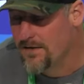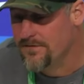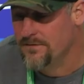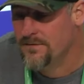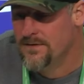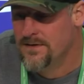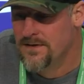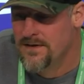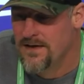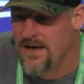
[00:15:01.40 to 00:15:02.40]
of it,
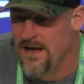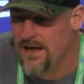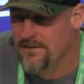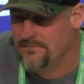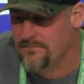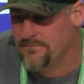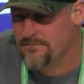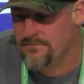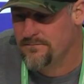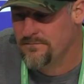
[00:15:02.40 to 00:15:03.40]
and
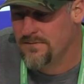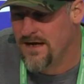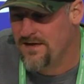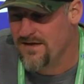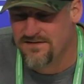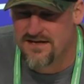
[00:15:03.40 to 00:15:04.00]
and I think